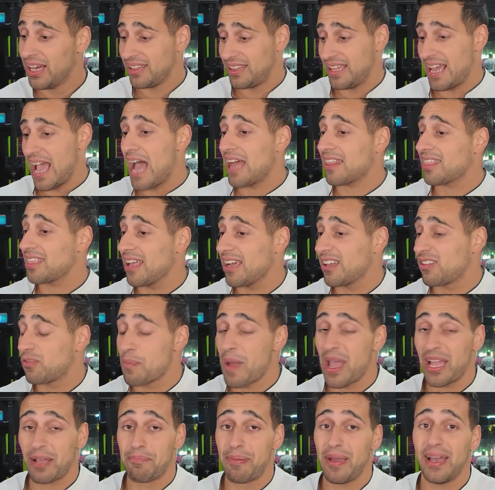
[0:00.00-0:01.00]
The athletes
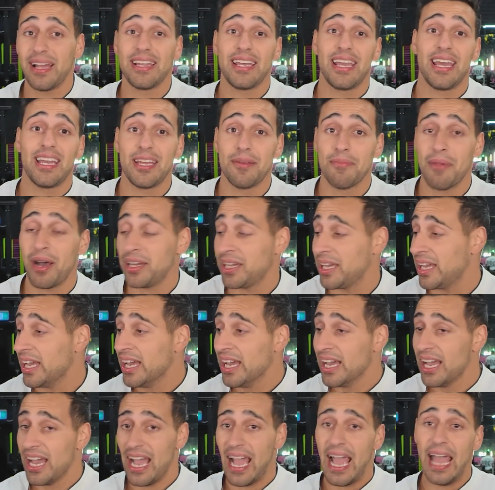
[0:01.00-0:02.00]
make barely any money,
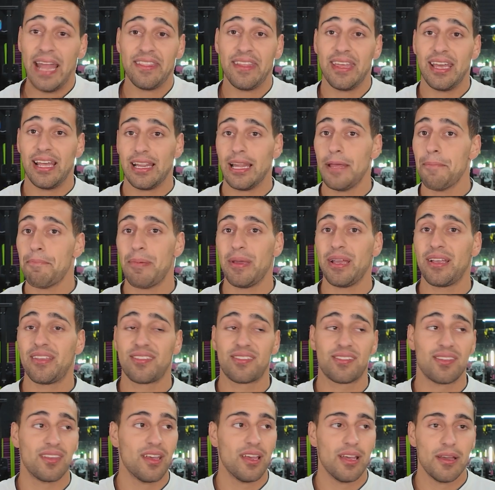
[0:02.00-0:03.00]
and the
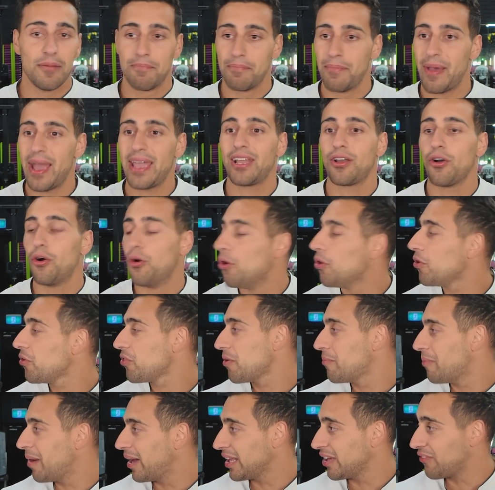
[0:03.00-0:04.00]
Olympics make all
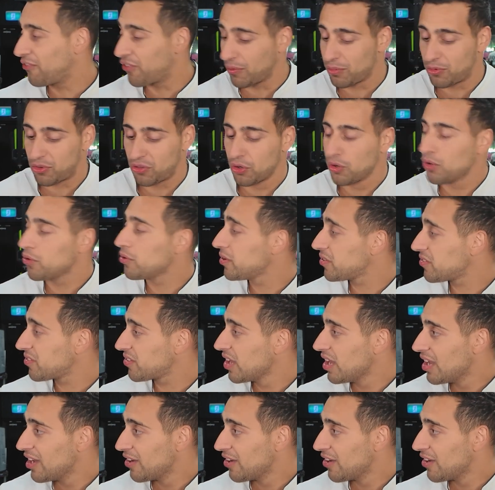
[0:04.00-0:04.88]
the money from tourists,